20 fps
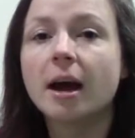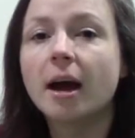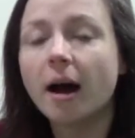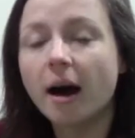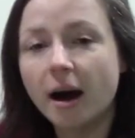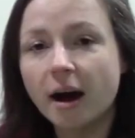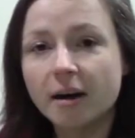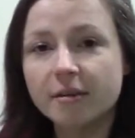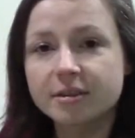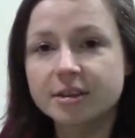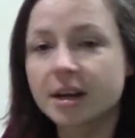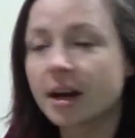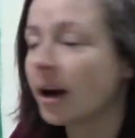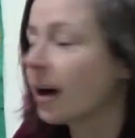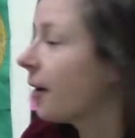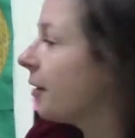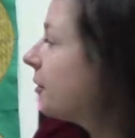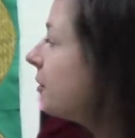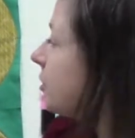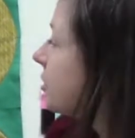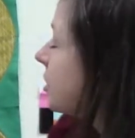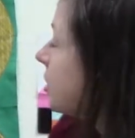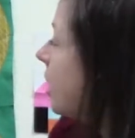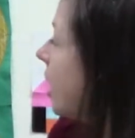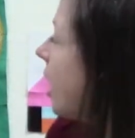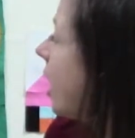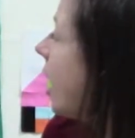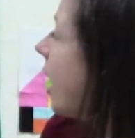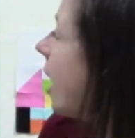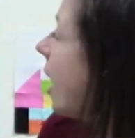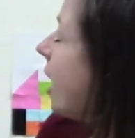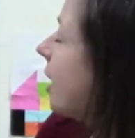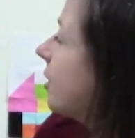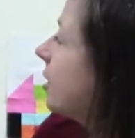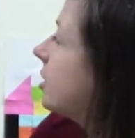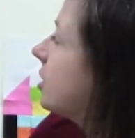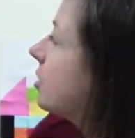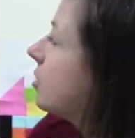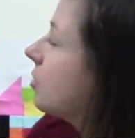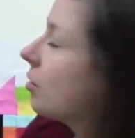half circles. And
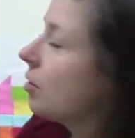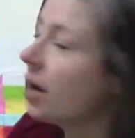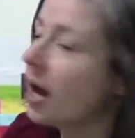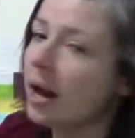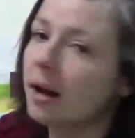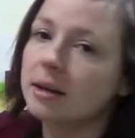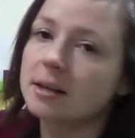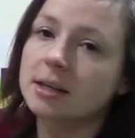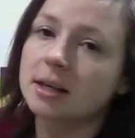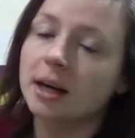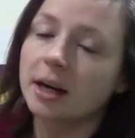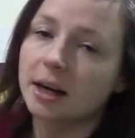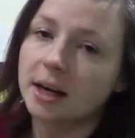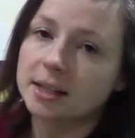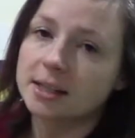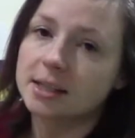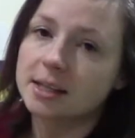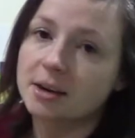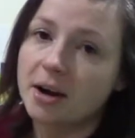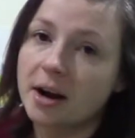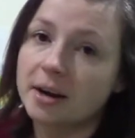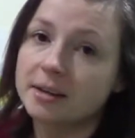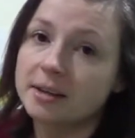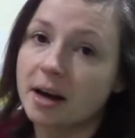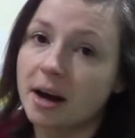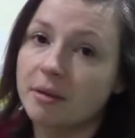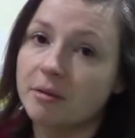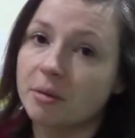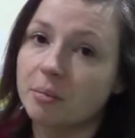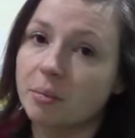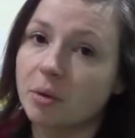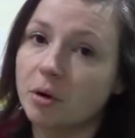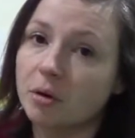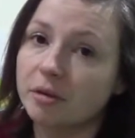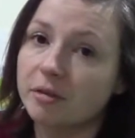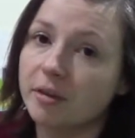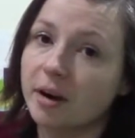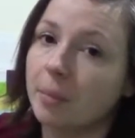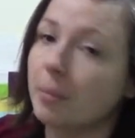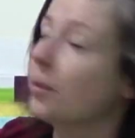this is all Alison Glass diving board
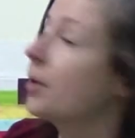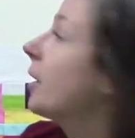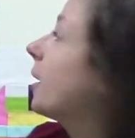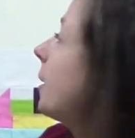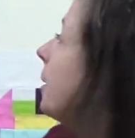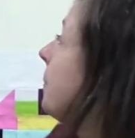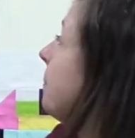fabric.